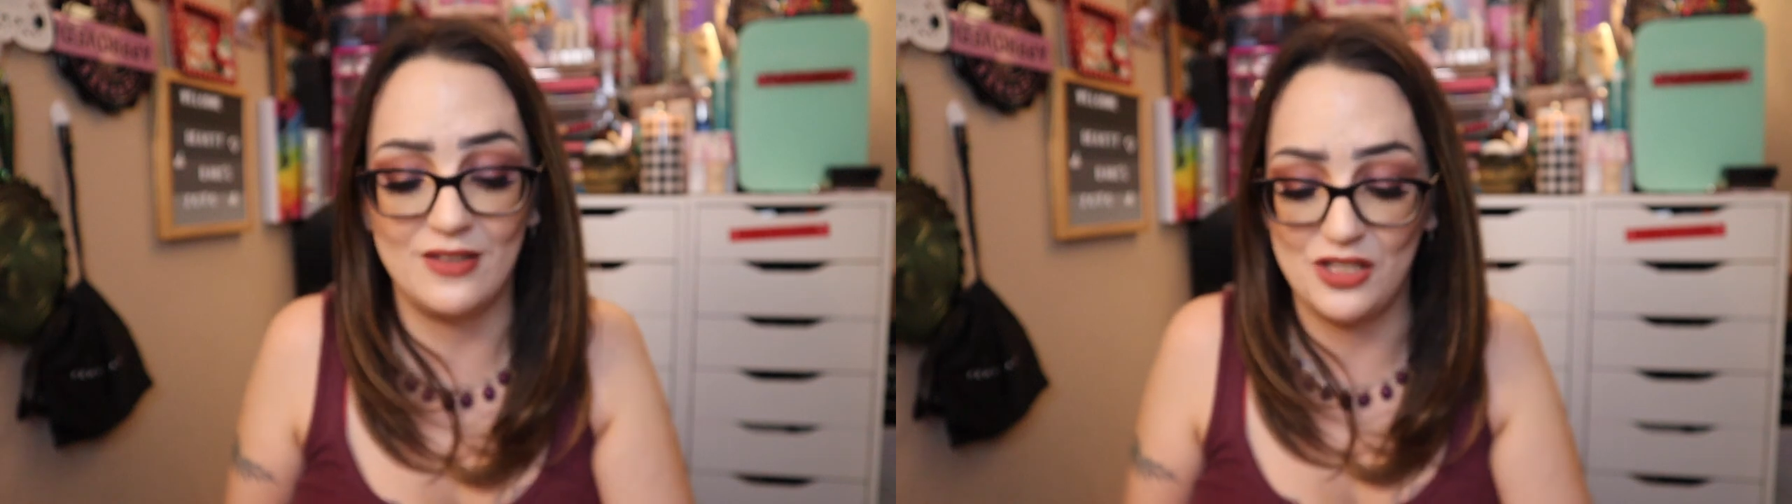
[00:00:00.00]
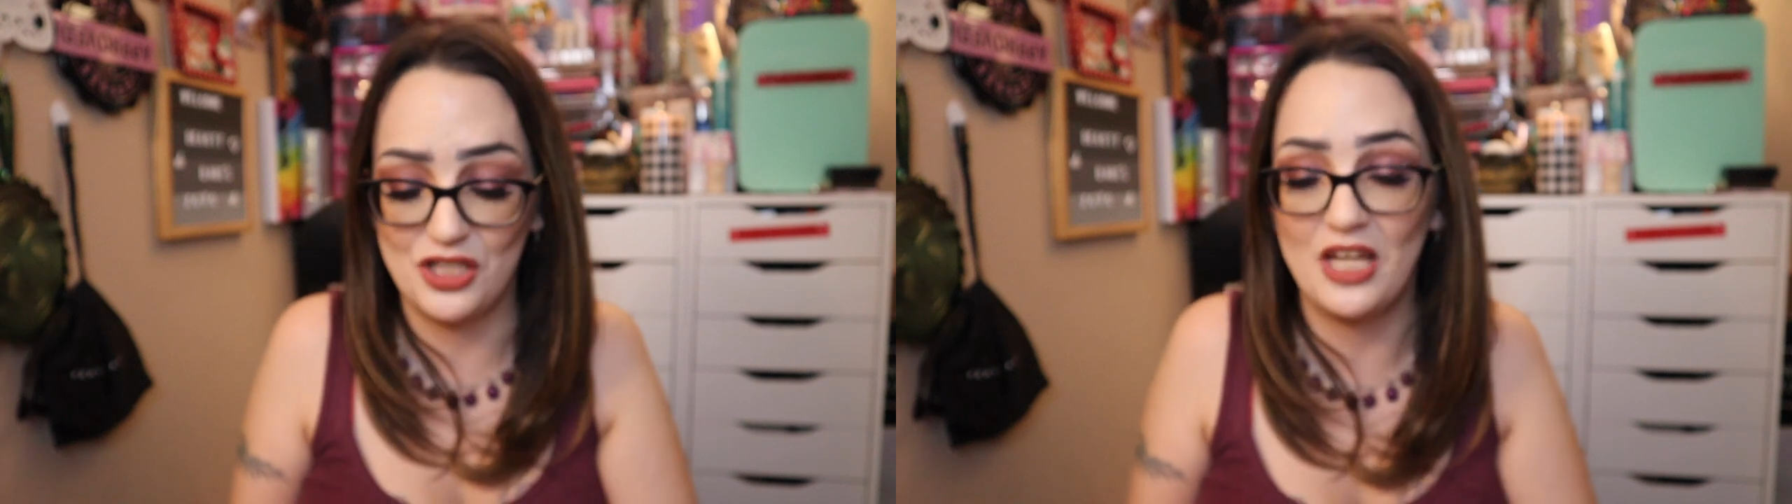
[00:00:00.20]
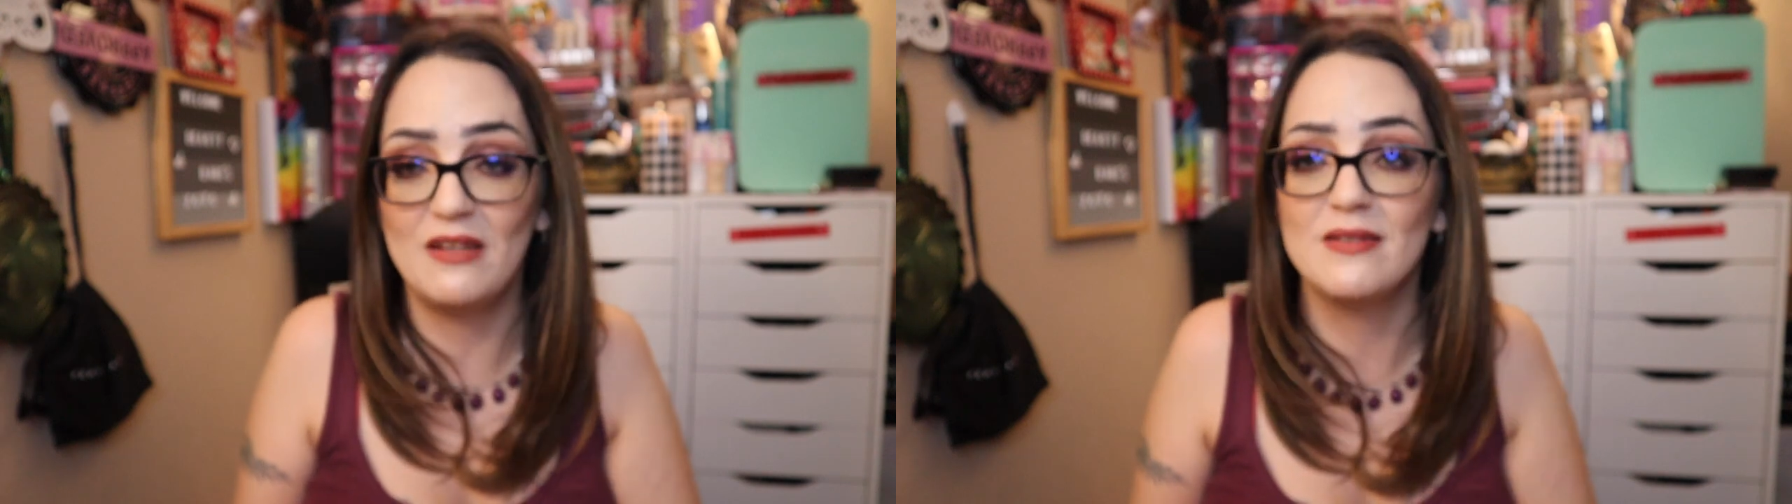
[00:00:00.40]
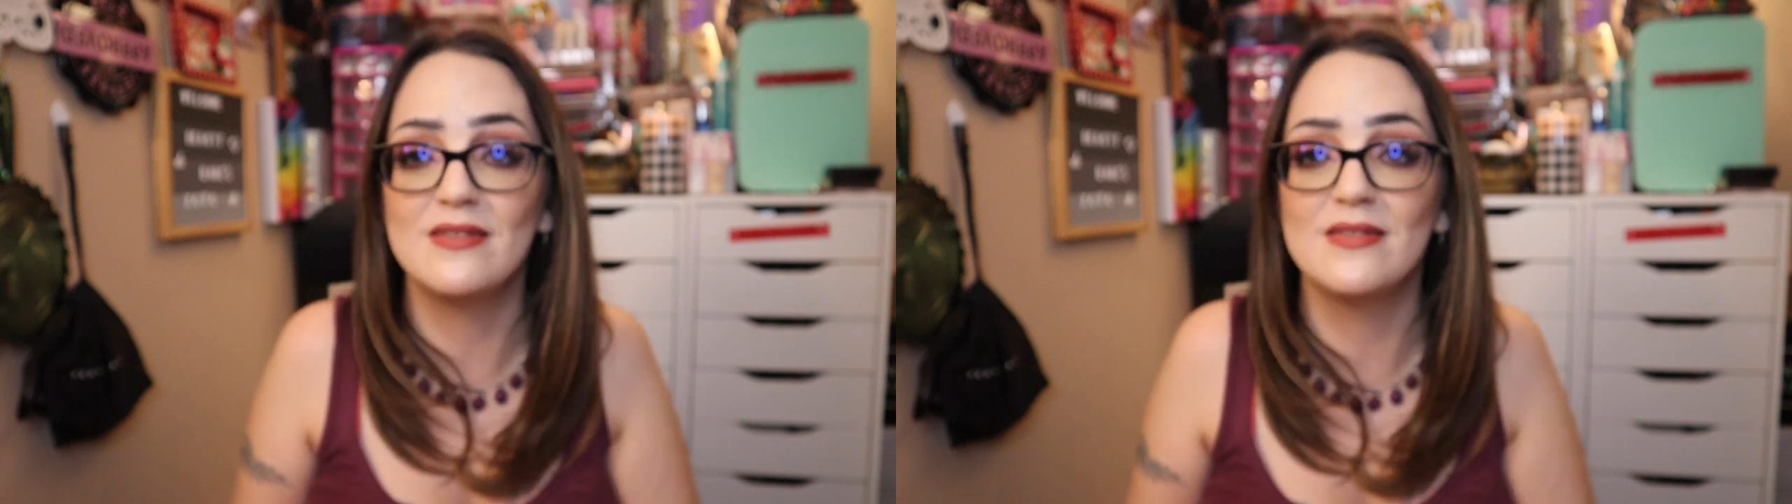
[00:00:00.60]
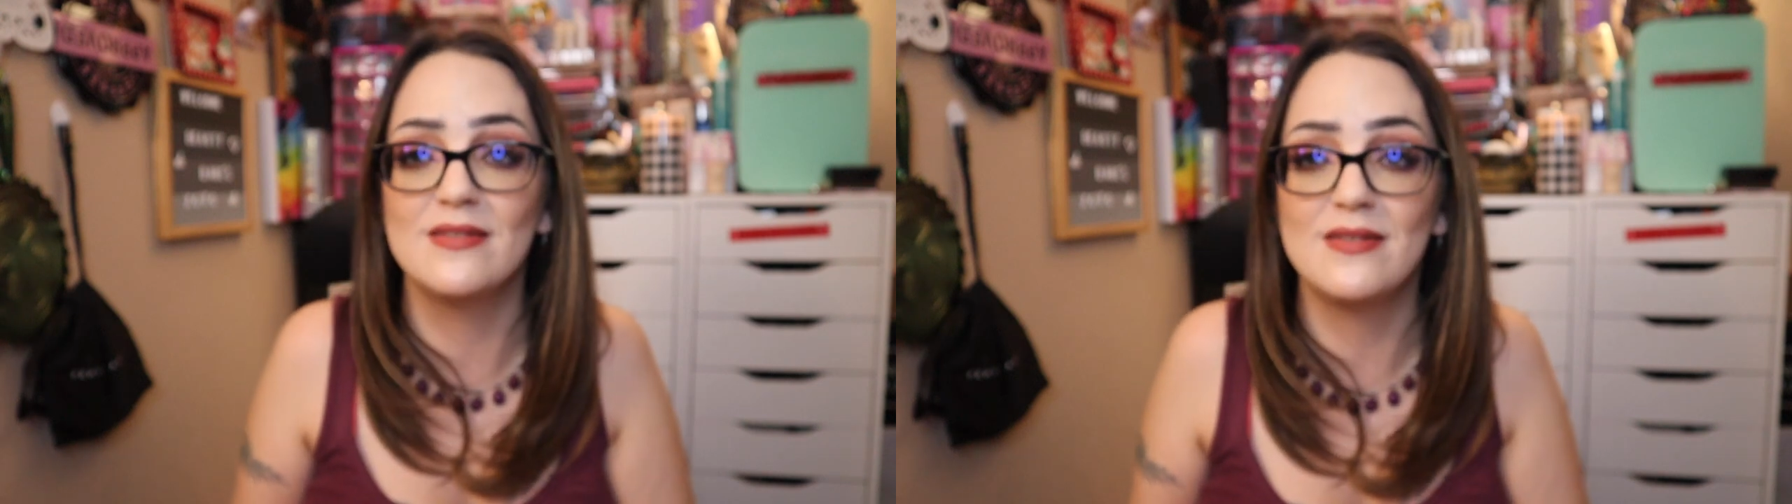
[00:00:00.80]
This shade is
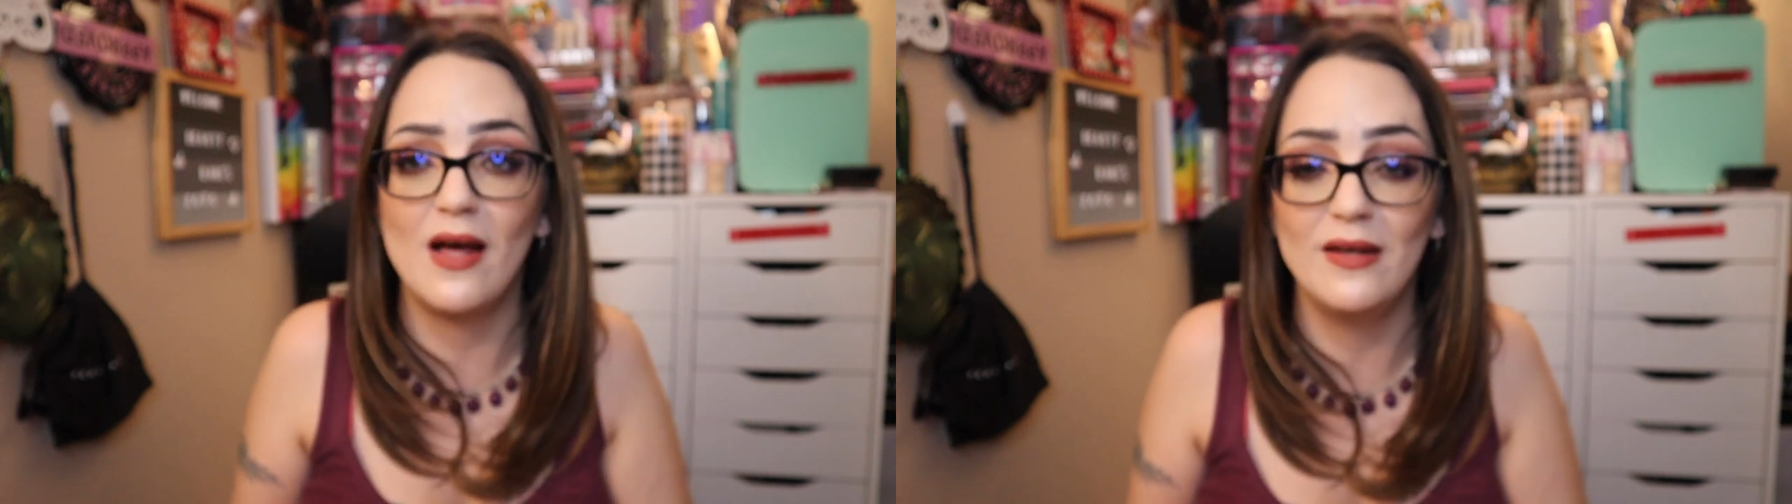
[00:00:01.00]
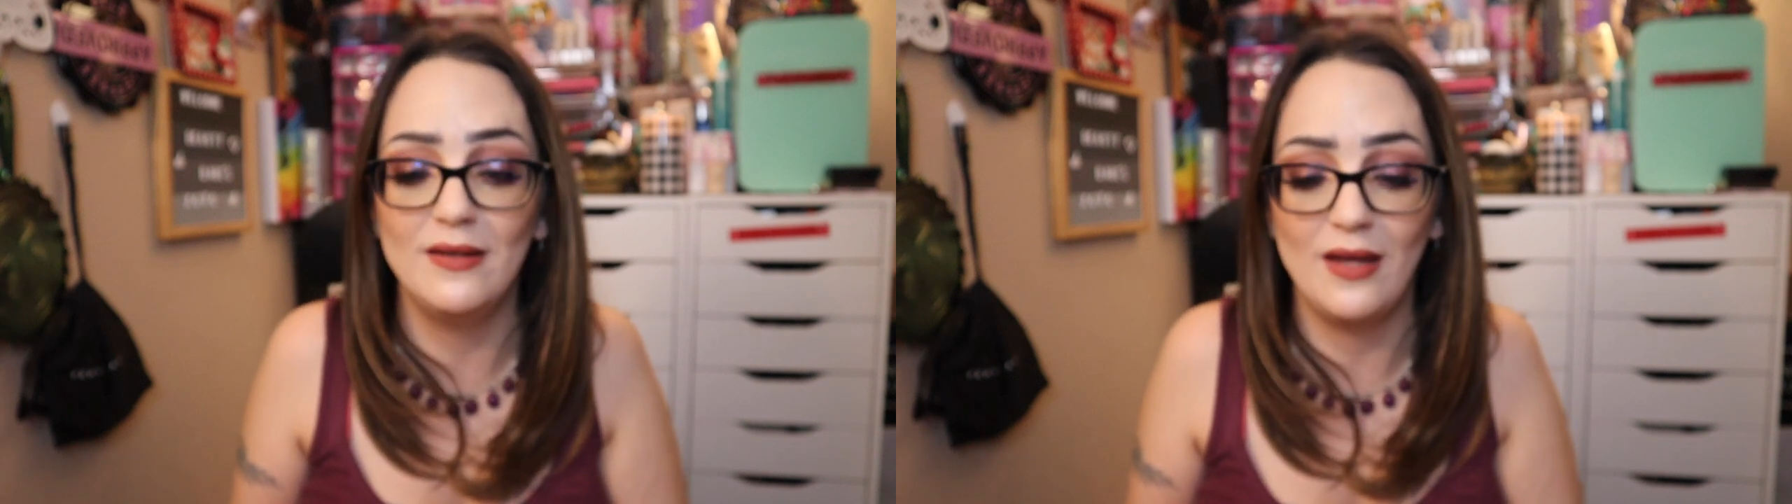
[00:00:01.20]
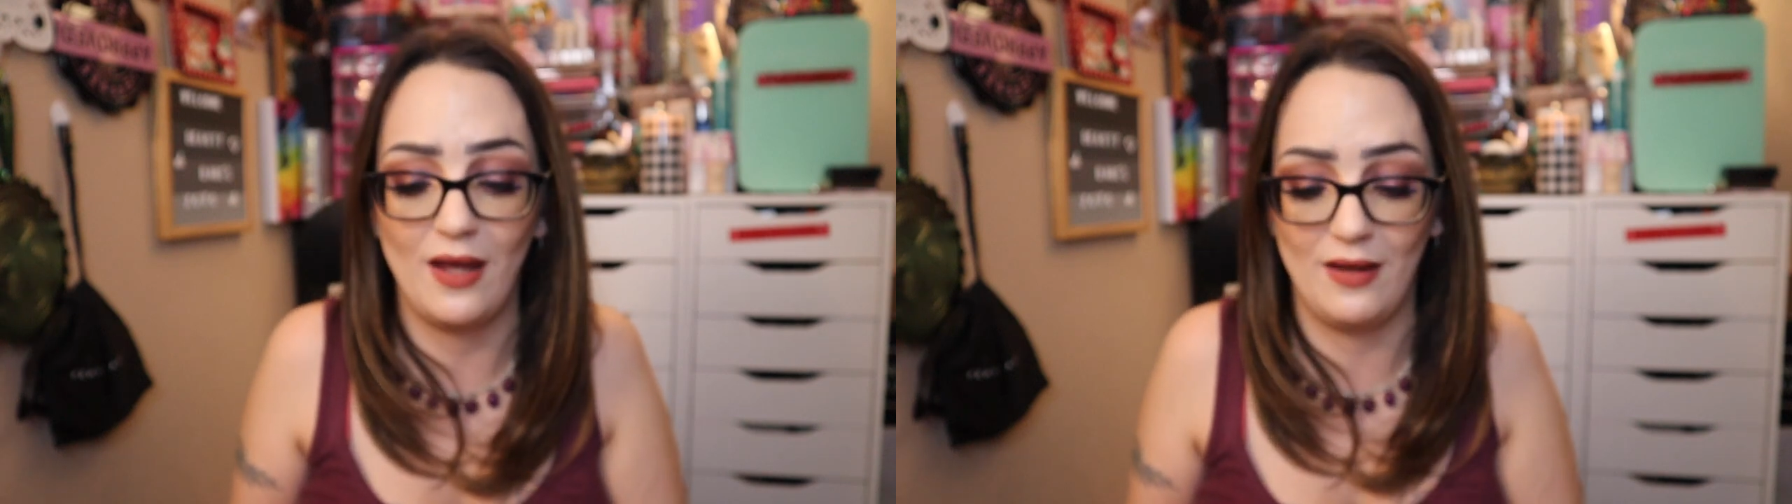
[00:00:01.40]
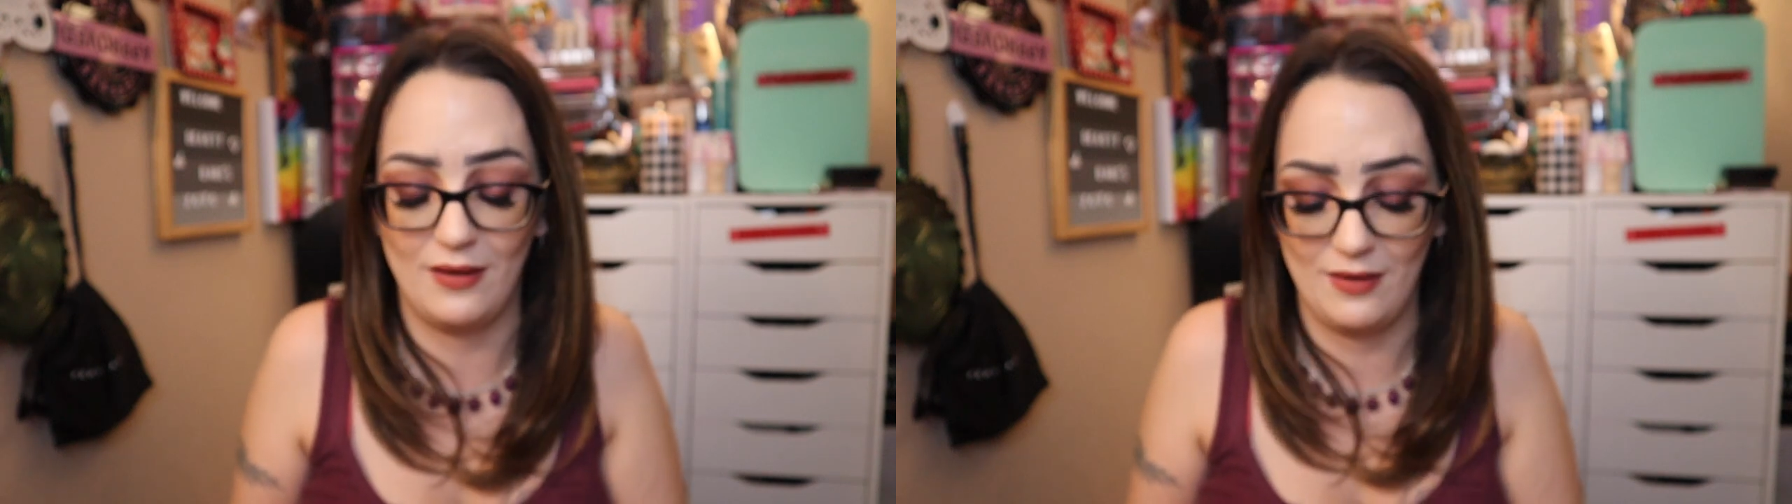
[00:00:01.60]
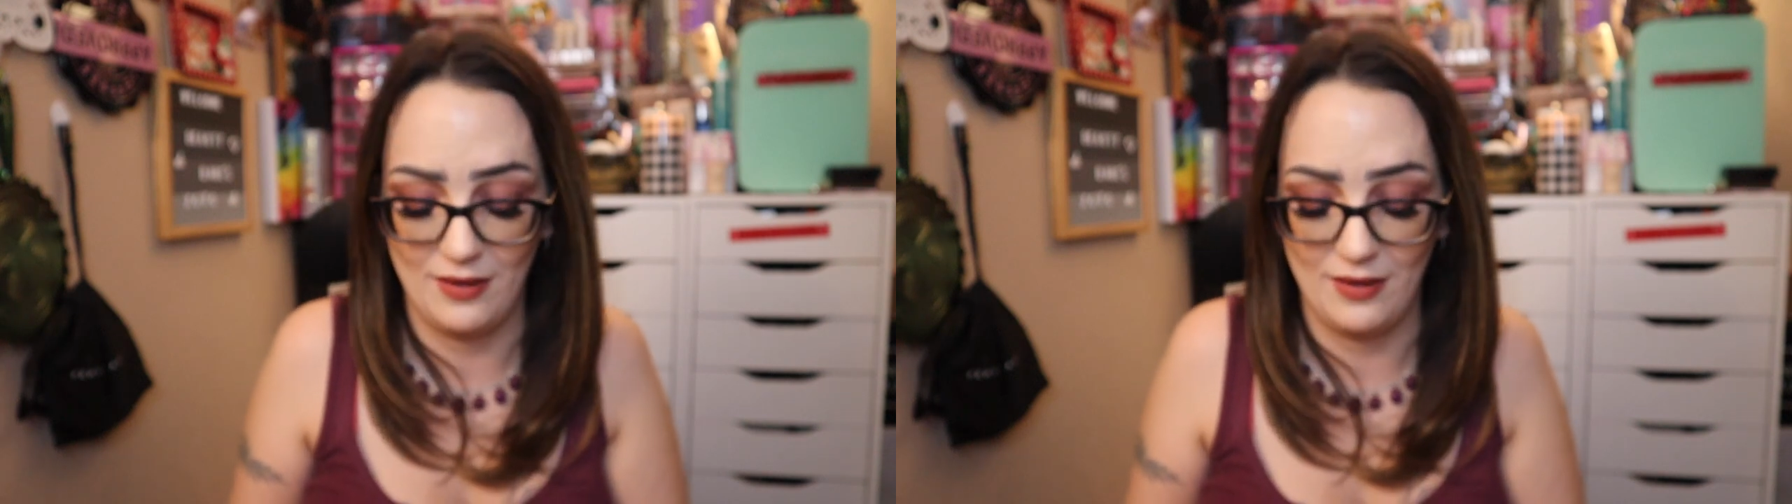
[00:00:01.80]
stunning.